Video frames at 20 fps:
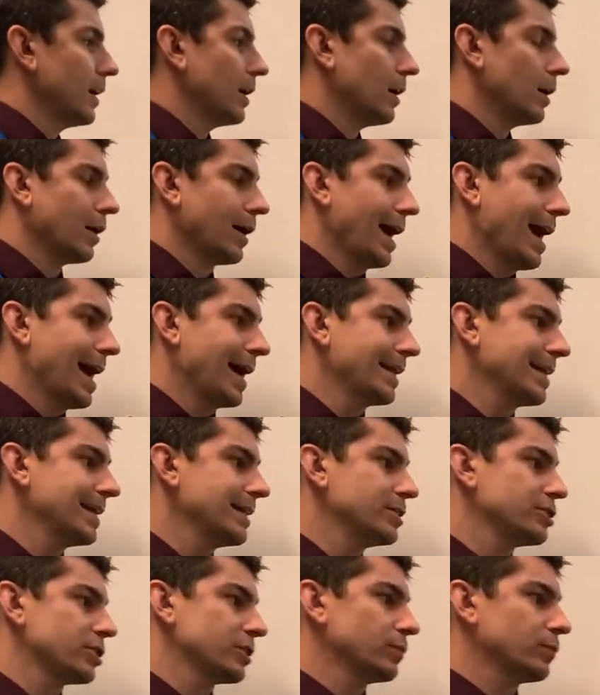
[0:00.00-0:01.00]
our
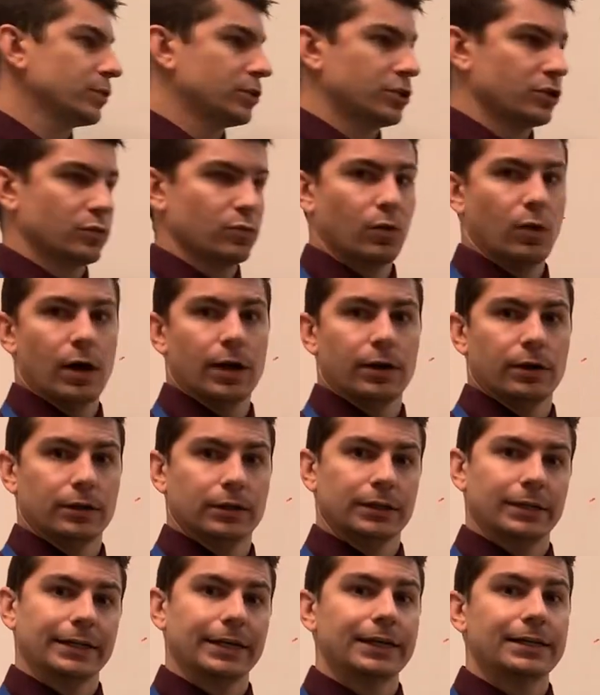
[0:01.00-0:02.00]
adhesion, which is water
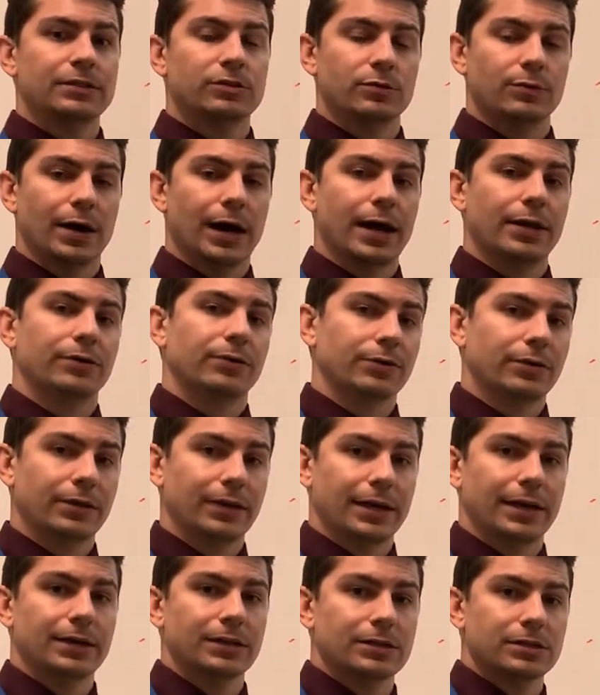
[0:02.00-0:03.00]
clinging to other
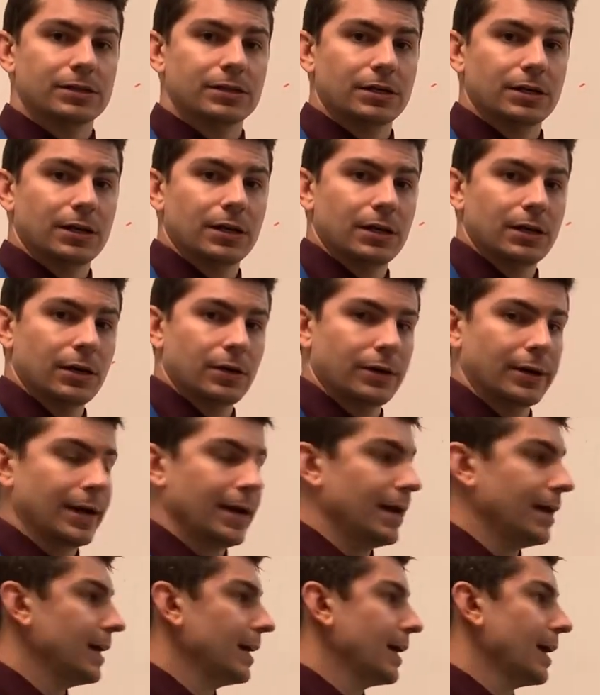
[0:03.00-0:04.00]
things,
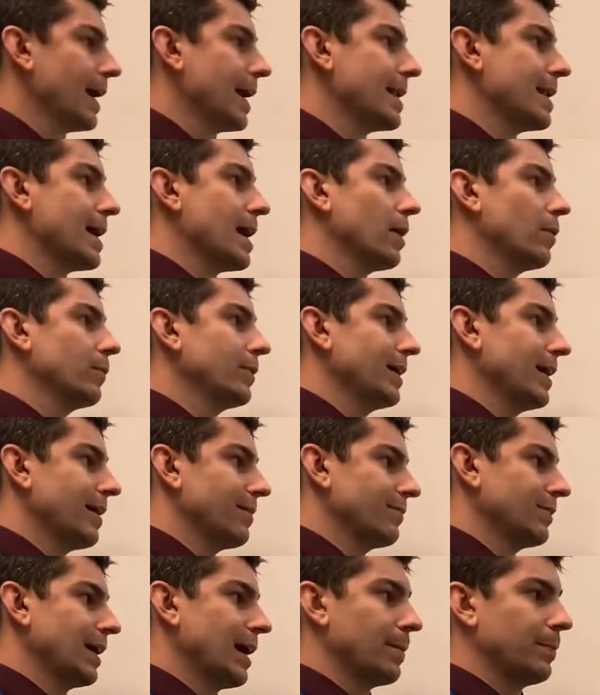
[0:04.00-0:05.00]
okay? And now we
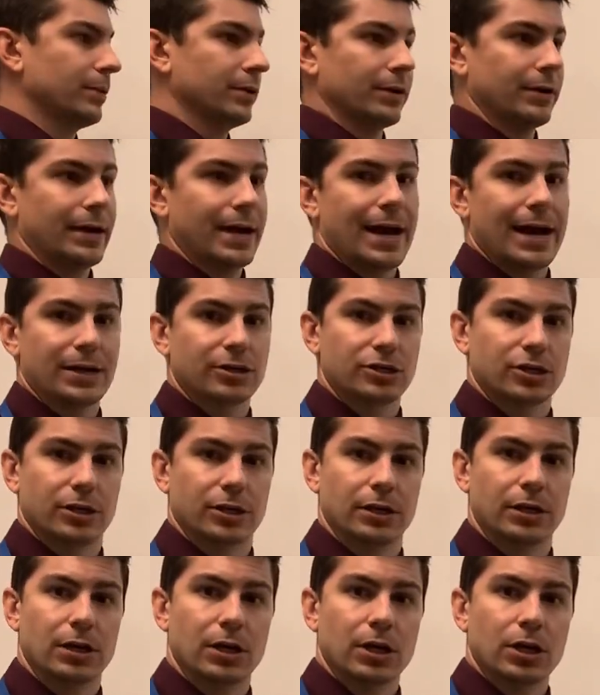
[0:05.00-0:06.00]
have capillary action.
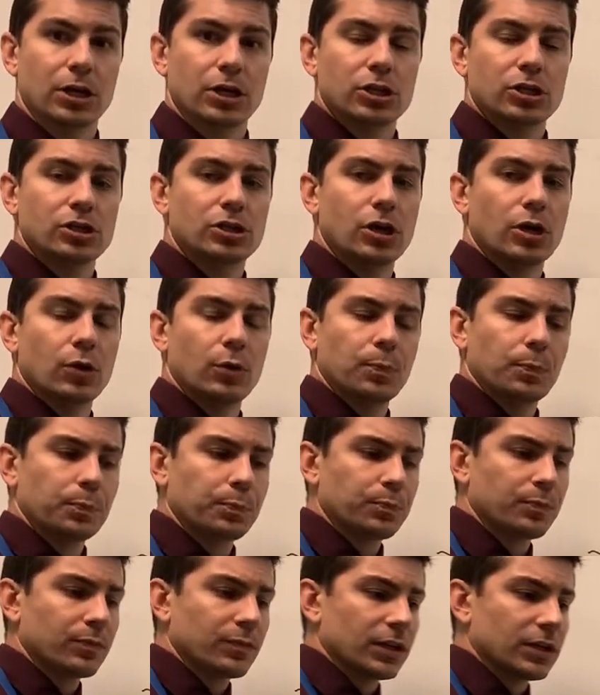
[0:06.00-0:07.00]
So
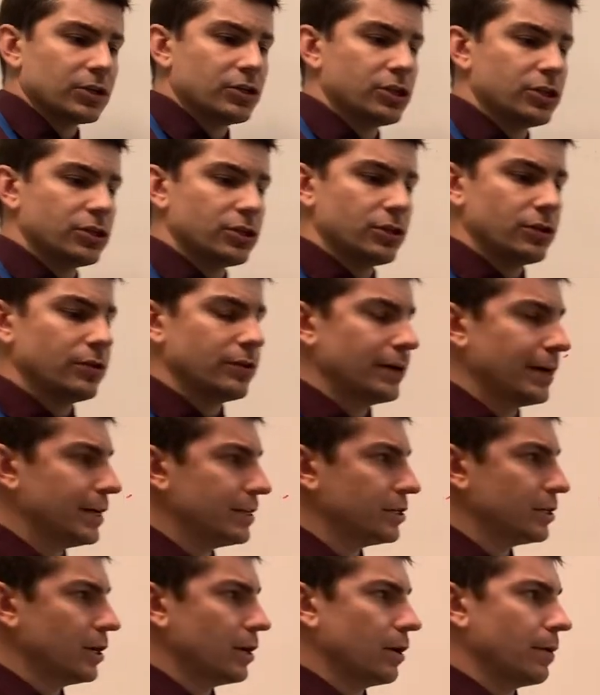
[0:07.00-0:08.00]
just so you
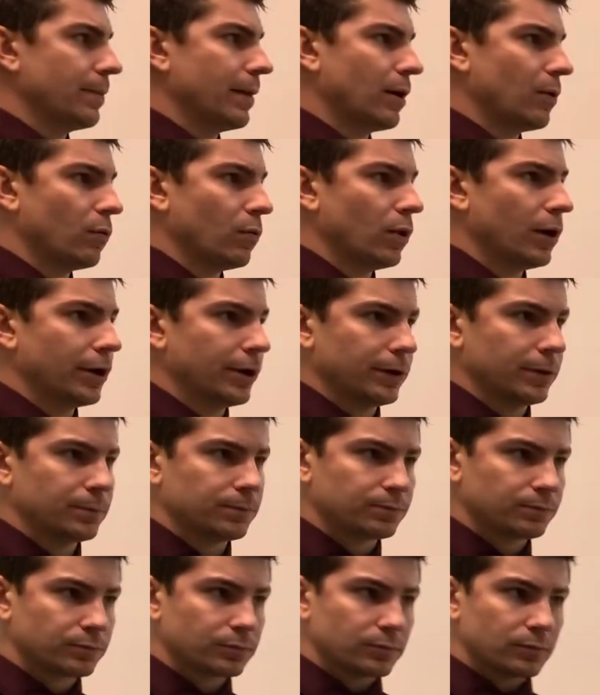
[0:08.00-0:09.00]
guys know about water,
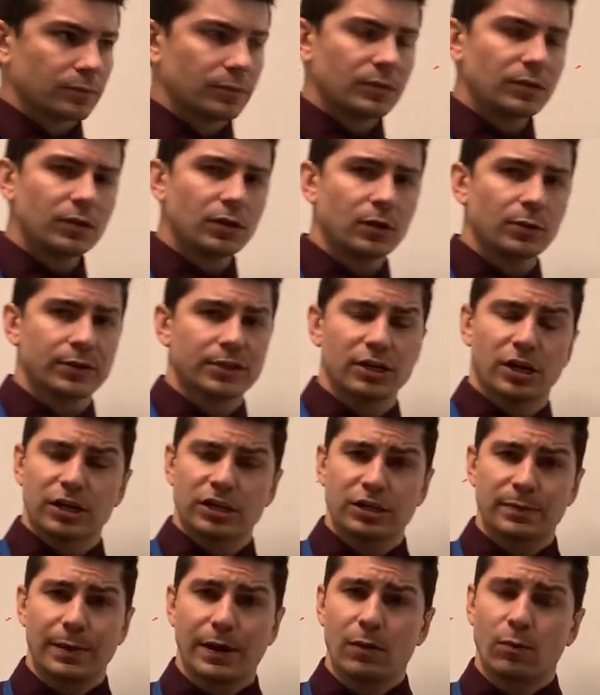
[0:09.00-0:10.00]
we
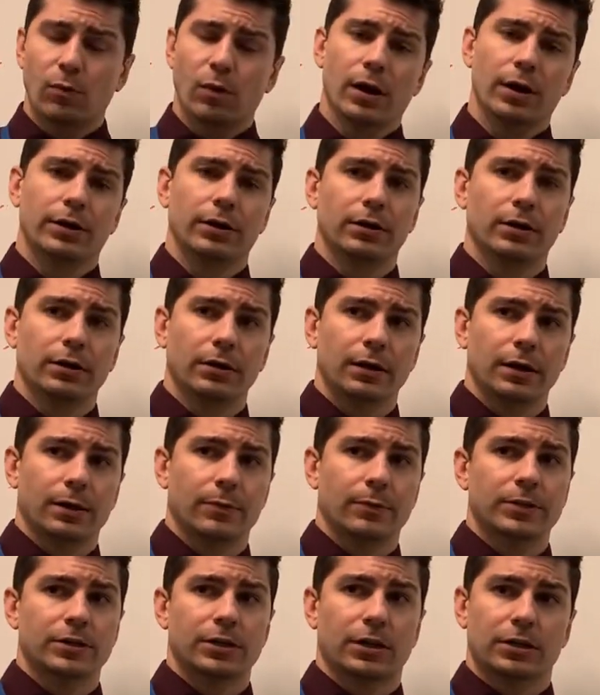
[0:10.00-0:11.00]
talked about water and
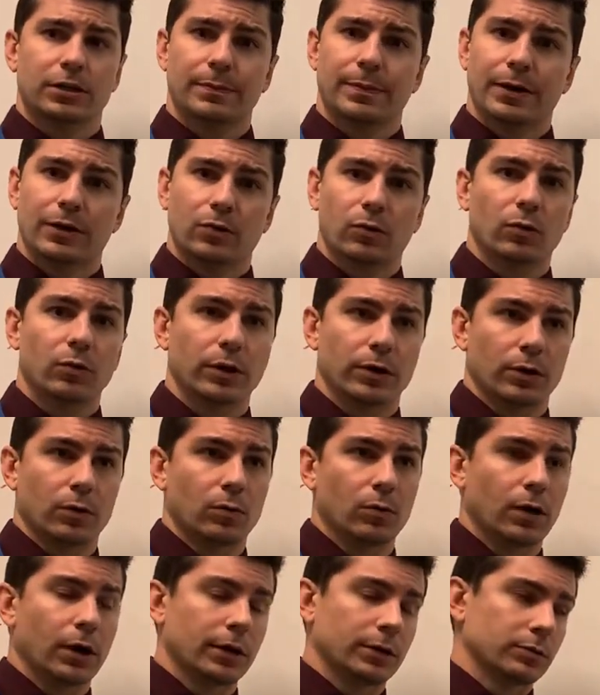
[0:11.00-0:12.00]
we talked about oil.
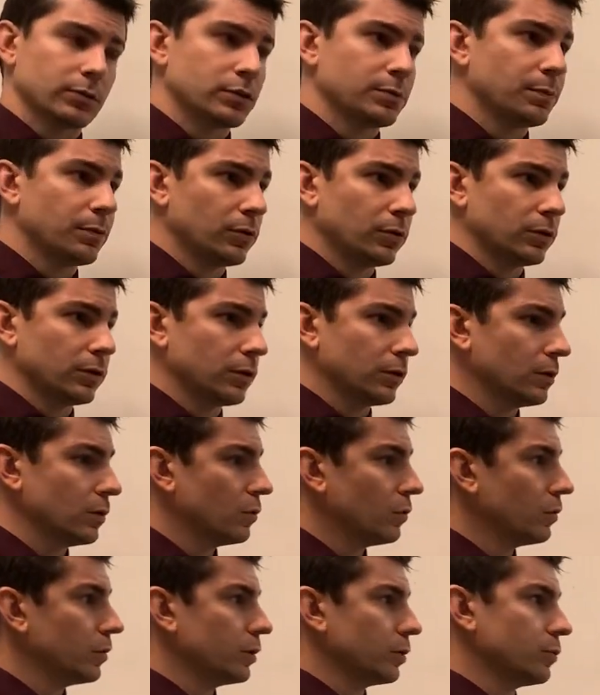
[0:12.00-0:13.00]
Water was polar,
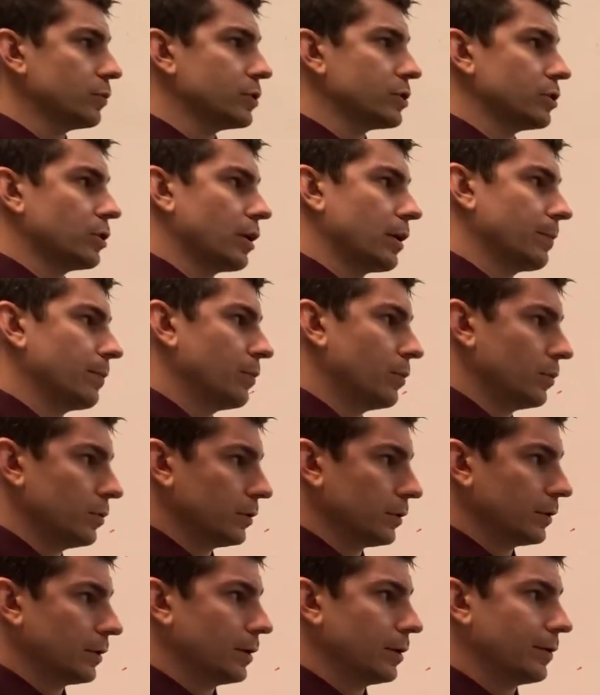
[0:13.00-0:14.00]
oil was
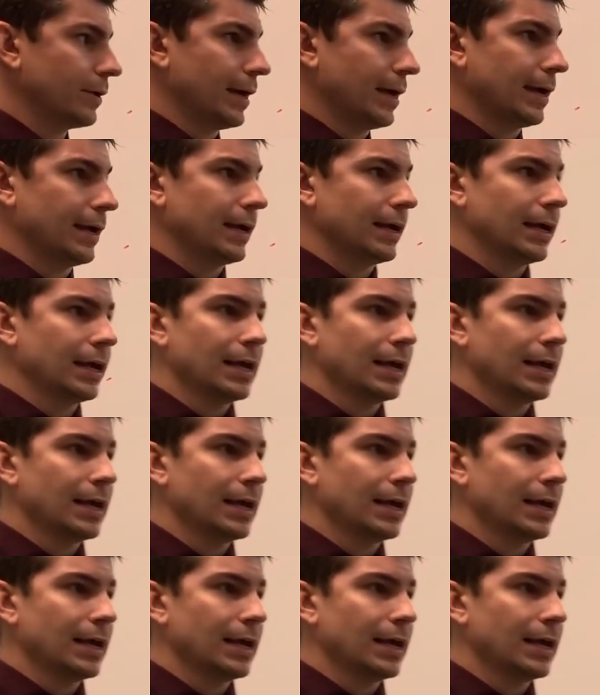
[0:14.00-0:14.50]
non-polar, okay?